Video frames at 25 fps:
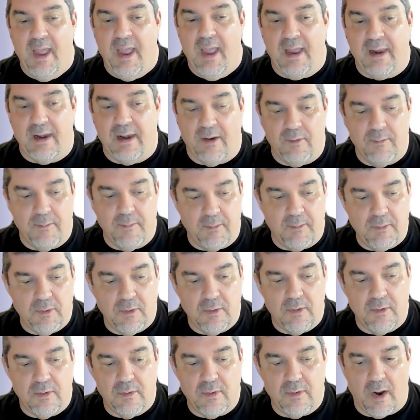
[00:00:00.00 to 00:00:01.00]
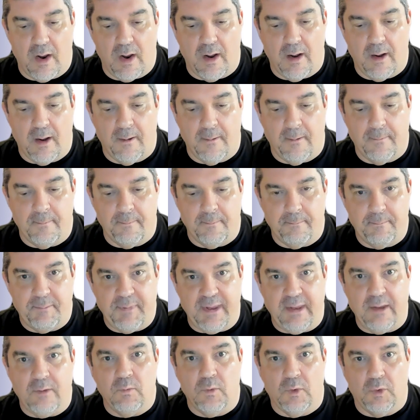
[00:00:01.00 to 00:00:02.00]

And I remember being